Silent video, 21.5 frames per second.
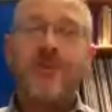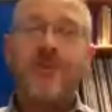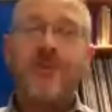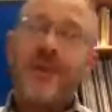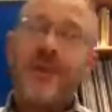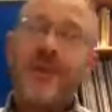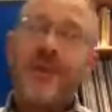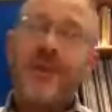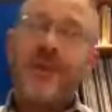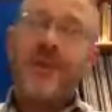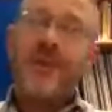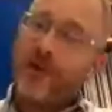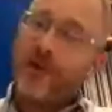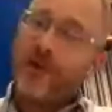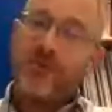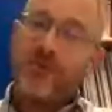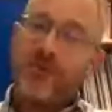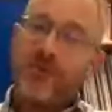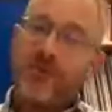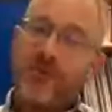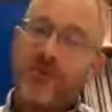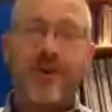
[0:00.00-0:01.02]
It's got the
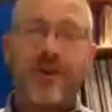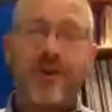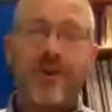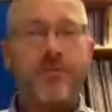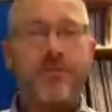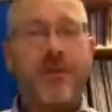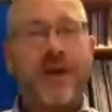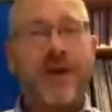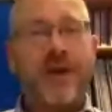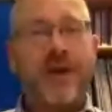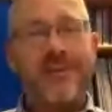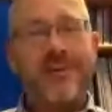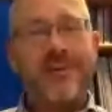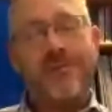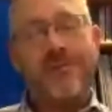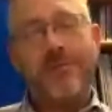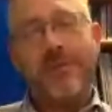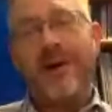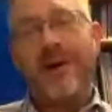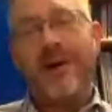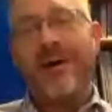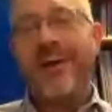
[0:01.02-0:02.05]
research basis
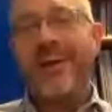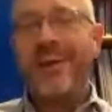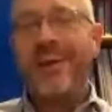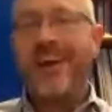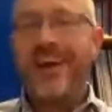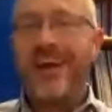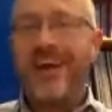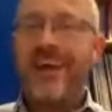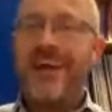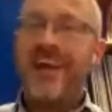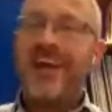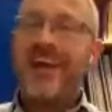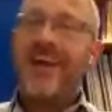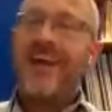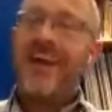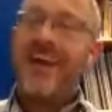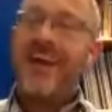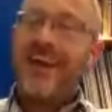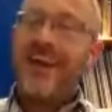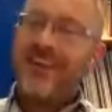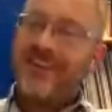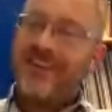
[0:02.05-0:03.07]
behind it.
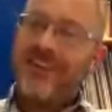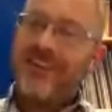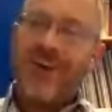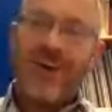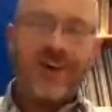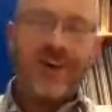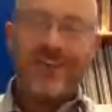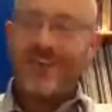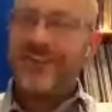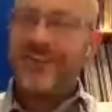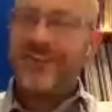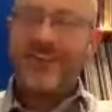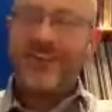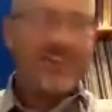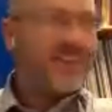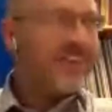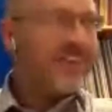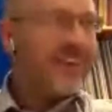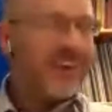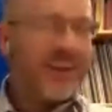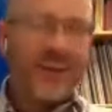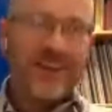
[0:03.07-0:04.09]
It's not
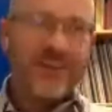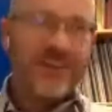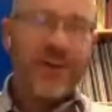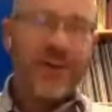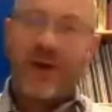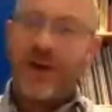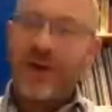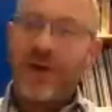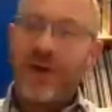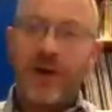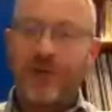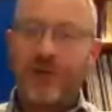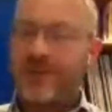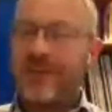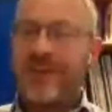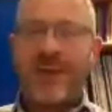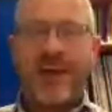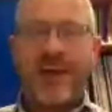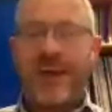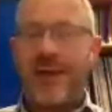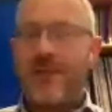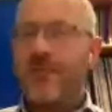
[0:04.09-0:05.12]
a novelty
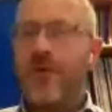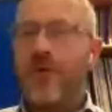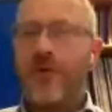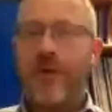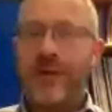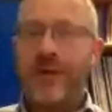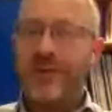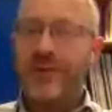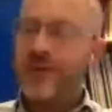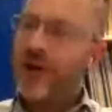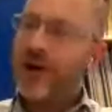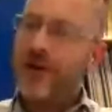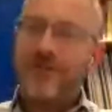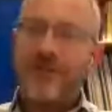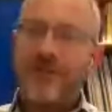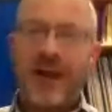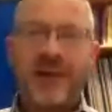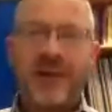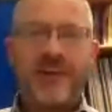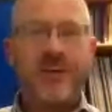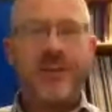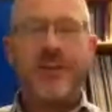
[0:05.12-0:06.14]
anymore. It's not a
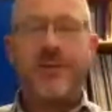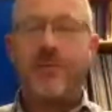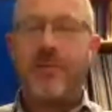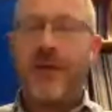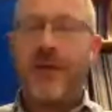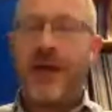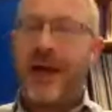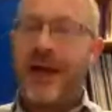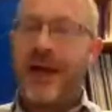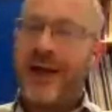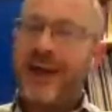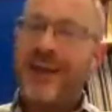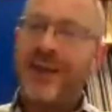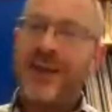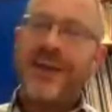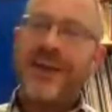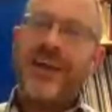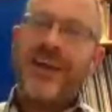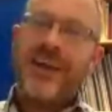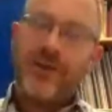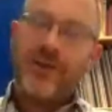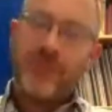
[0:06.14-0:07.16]
flash in the pan.
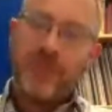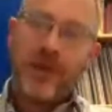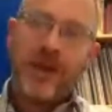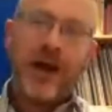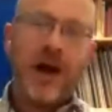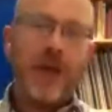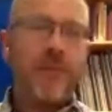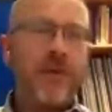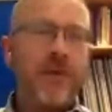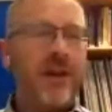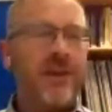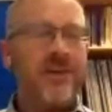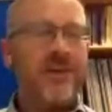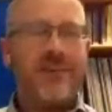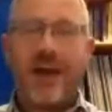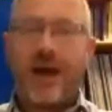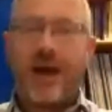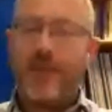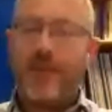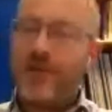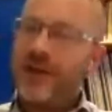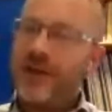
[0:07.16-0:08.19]
It's becoming
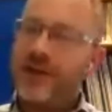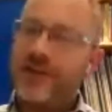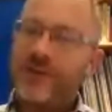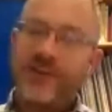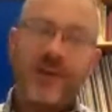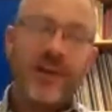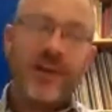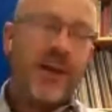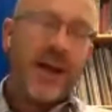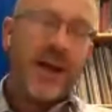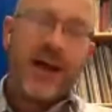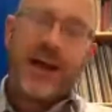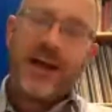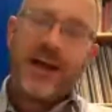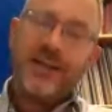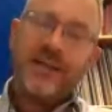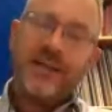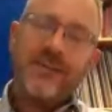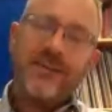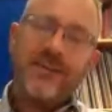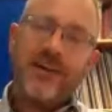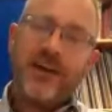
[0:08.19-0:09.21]
established, and
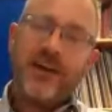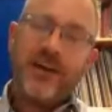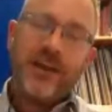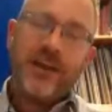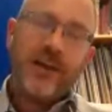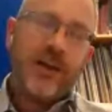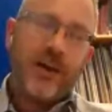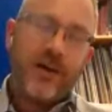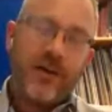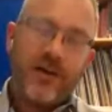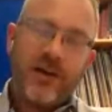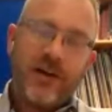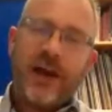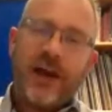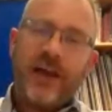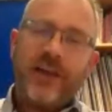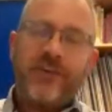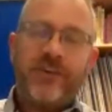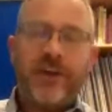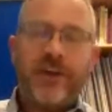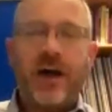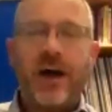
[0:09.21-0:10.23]
you know,
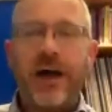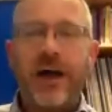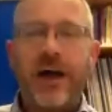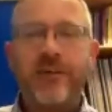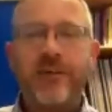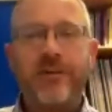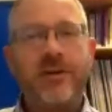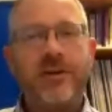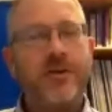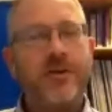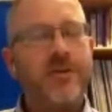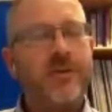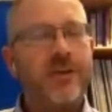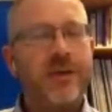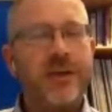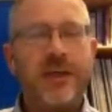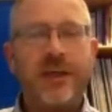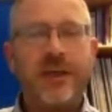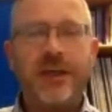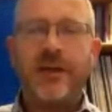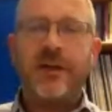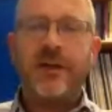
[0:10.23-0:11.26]
HEIs are using
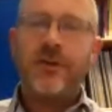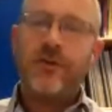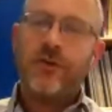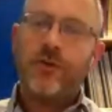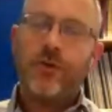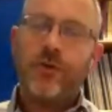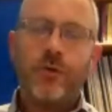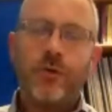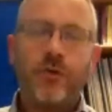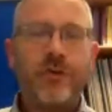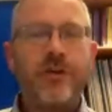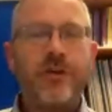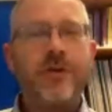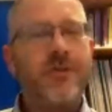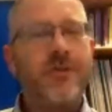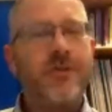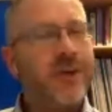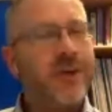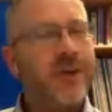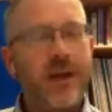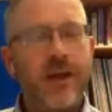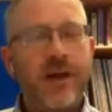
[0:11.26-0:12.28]
it, schools are using
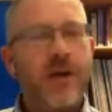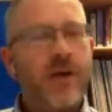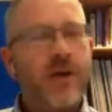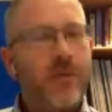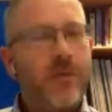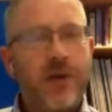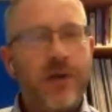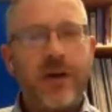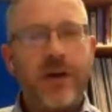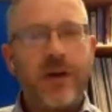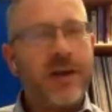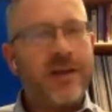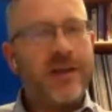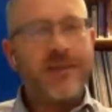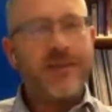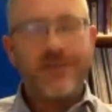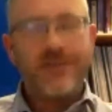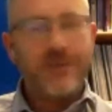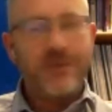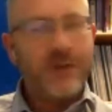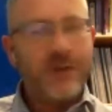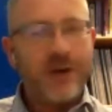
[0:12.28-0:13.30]
it. We've got
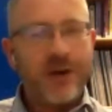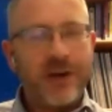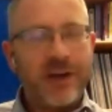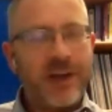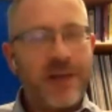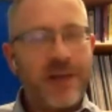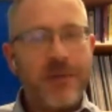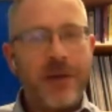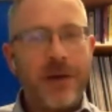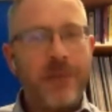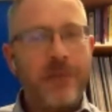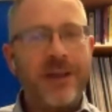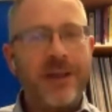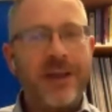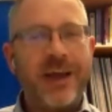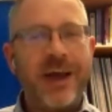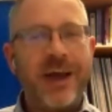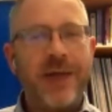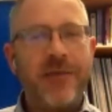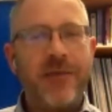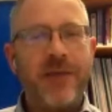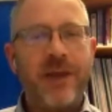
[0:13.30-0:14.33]
to keep up with the
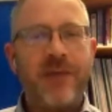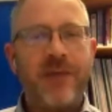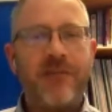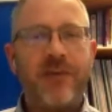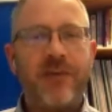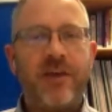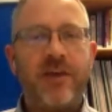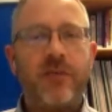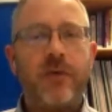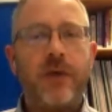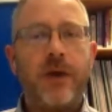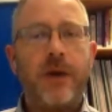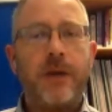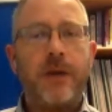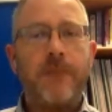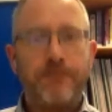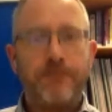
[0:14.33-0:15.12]
game in FE as well.